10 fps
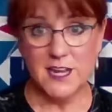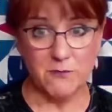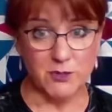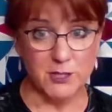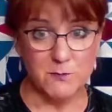I
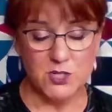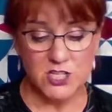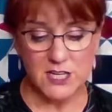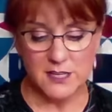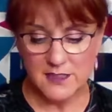really
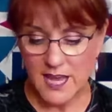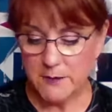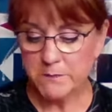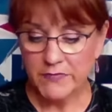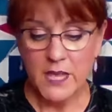appreciated that.
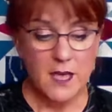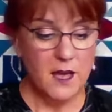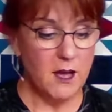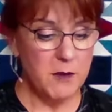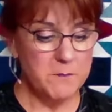
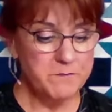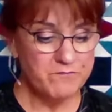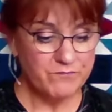Um,